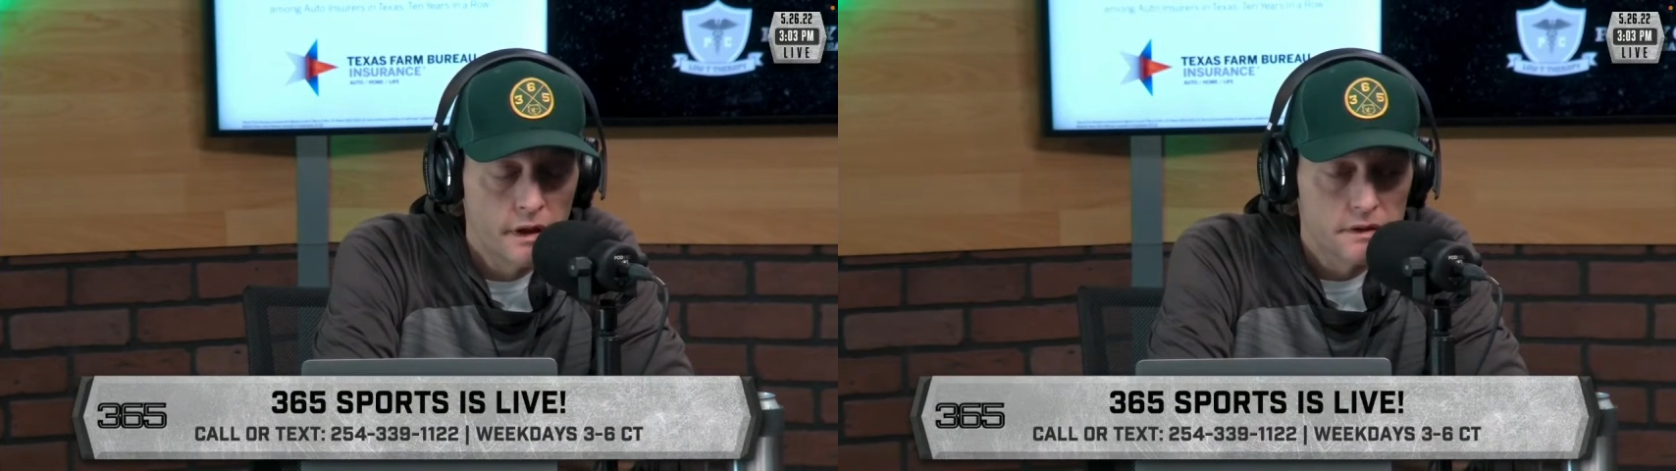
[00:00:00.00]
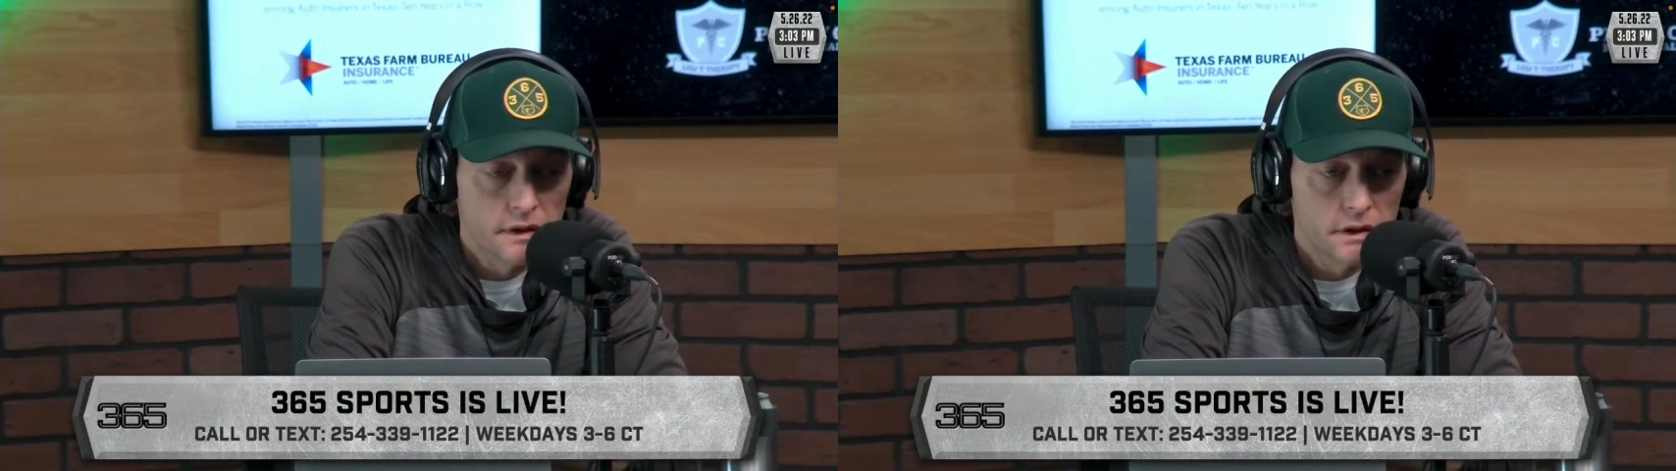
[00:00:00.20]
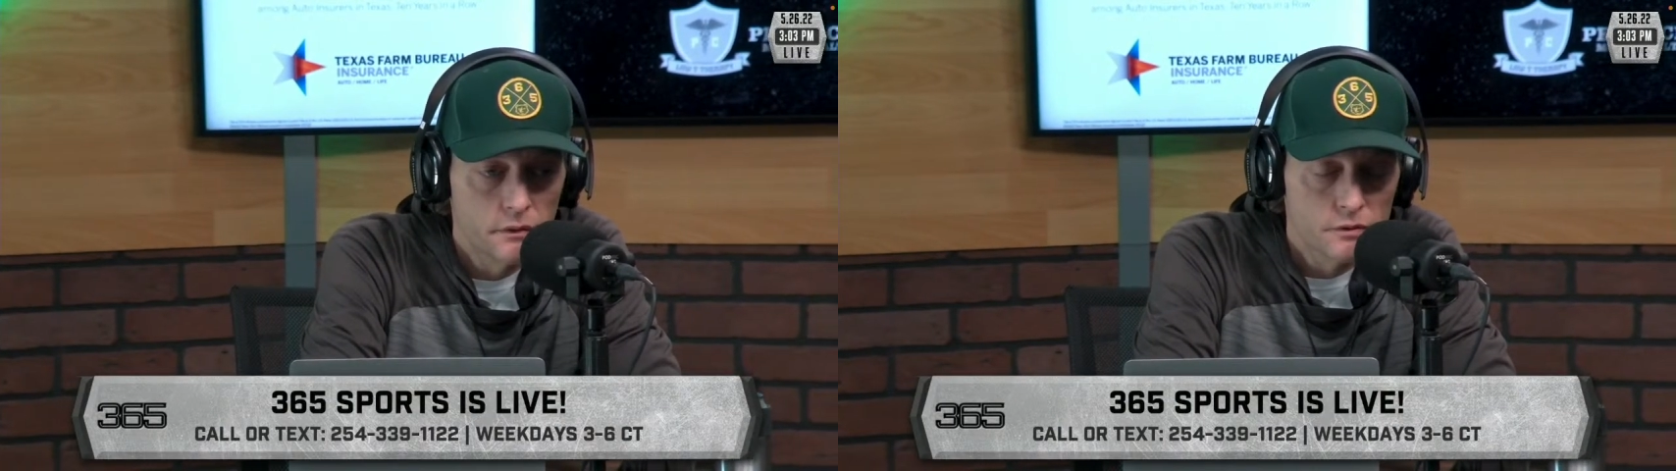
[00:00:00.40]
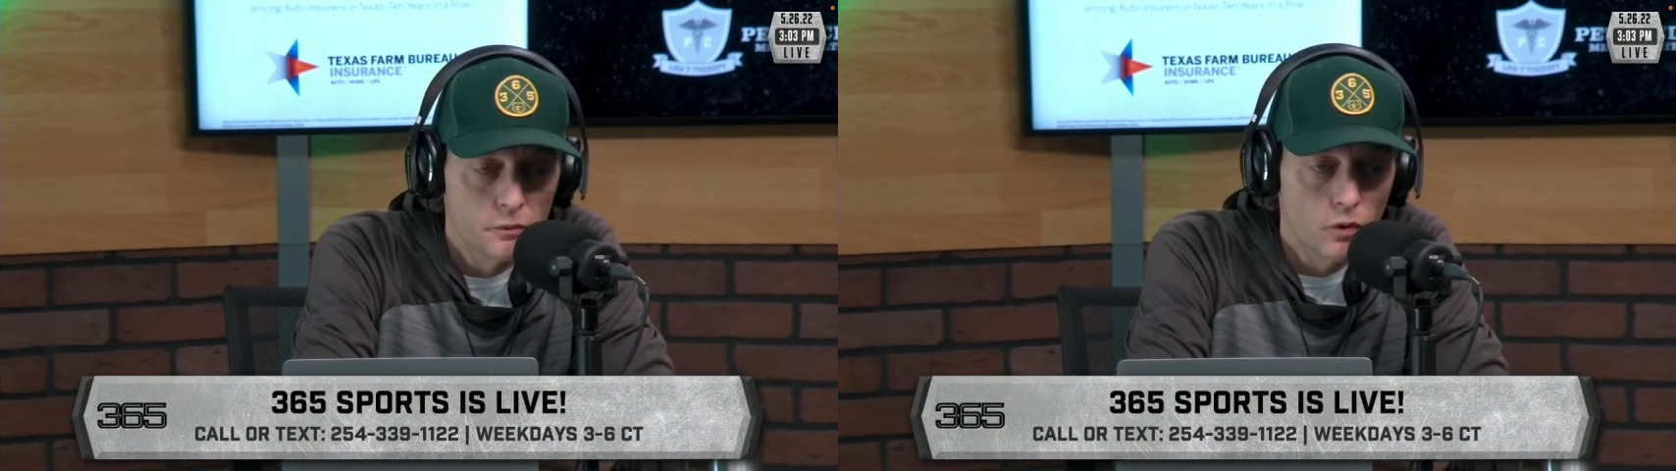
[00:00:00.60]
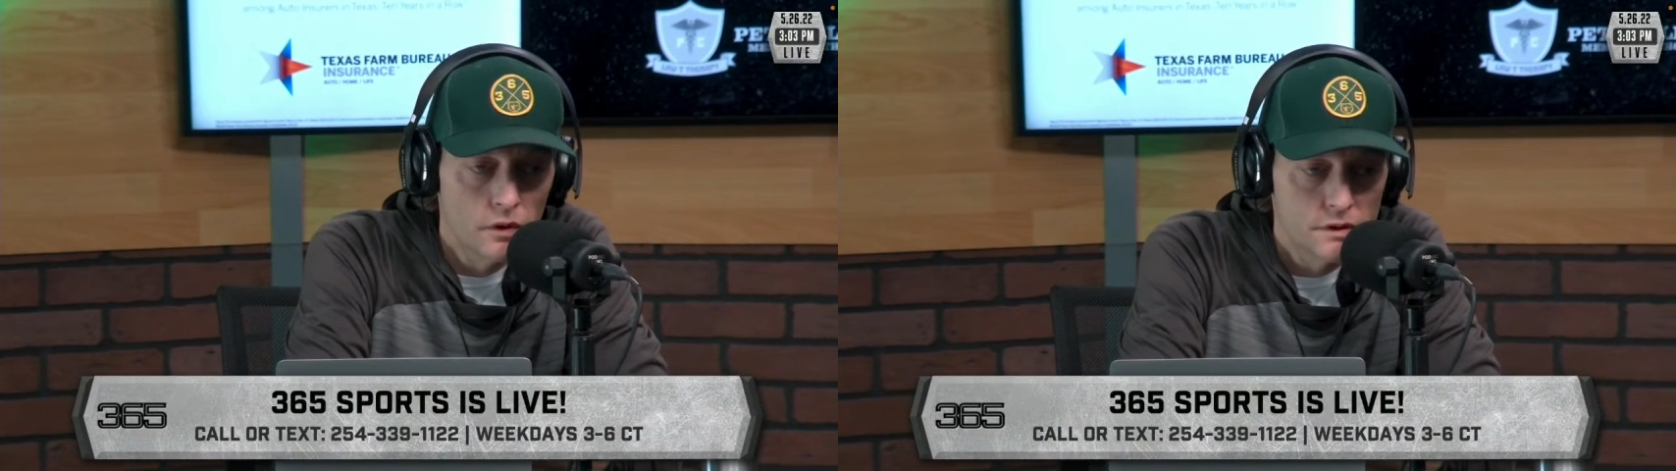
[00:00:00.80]
I think it was
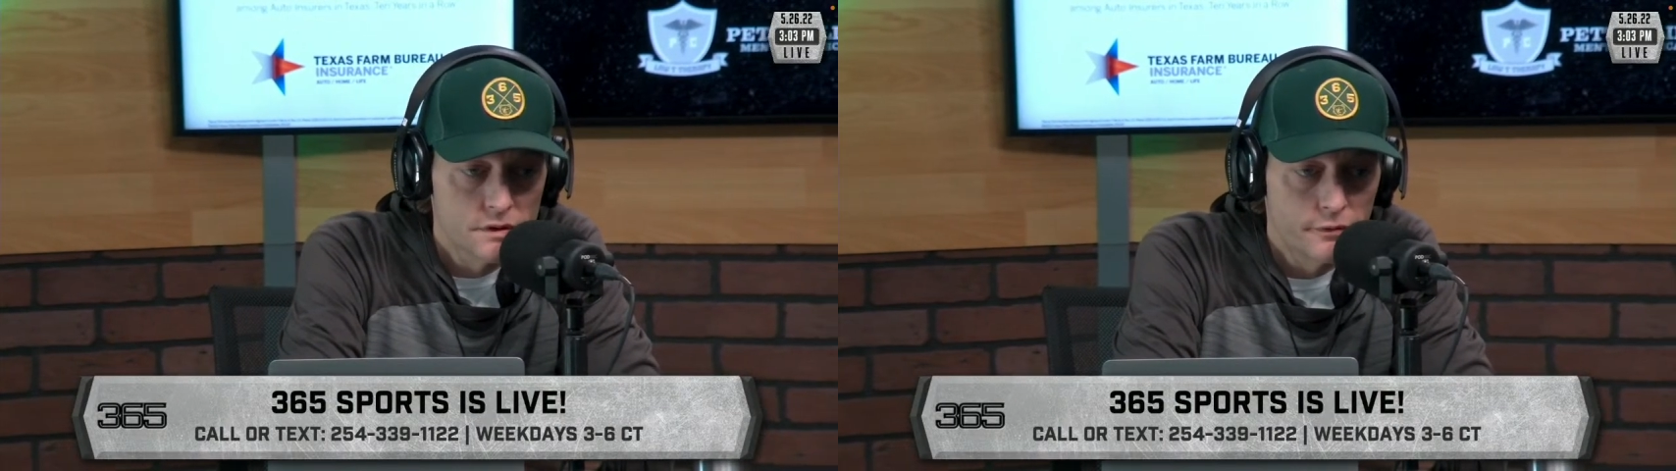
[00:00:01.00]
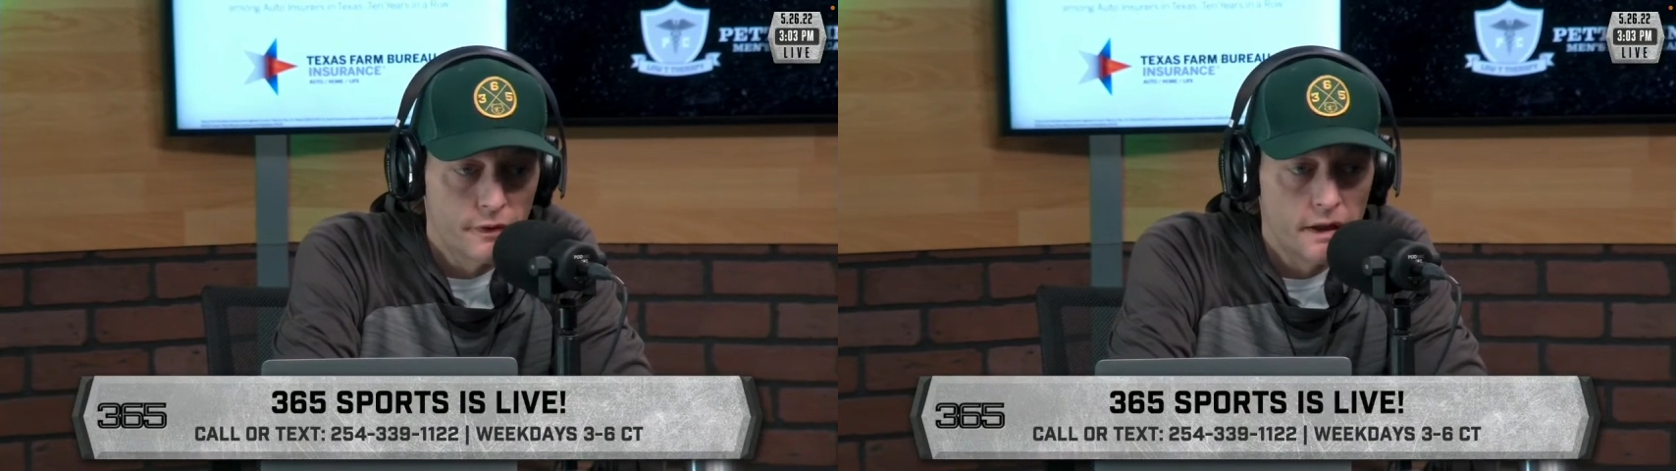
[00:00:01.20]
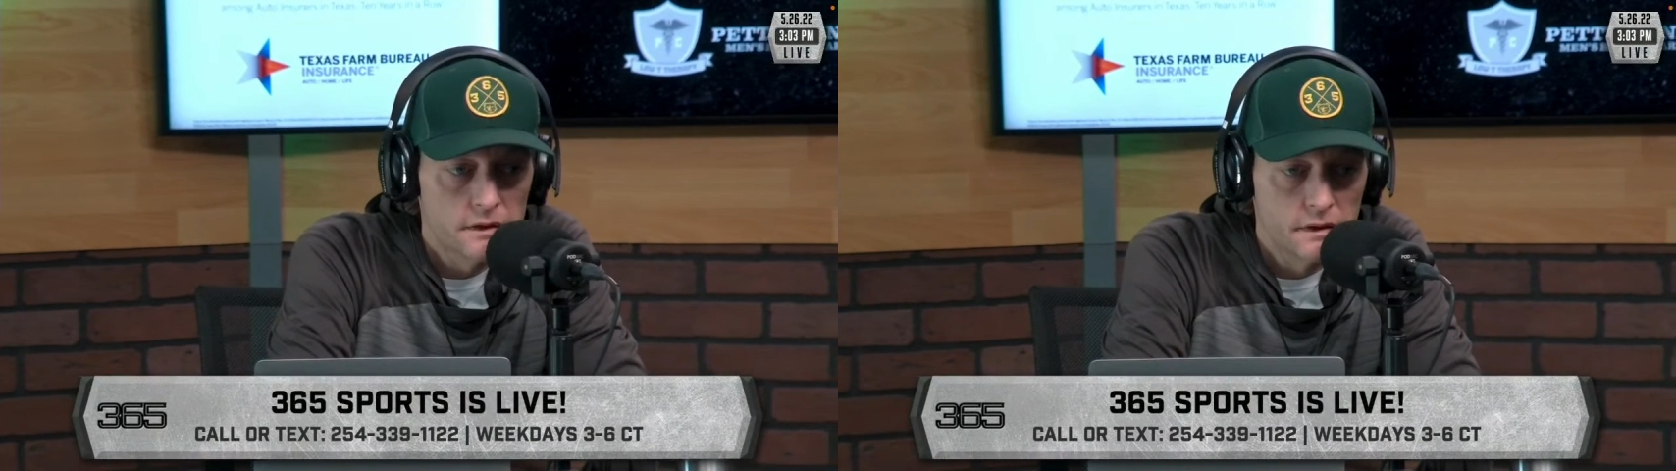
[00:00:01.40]
more just the fact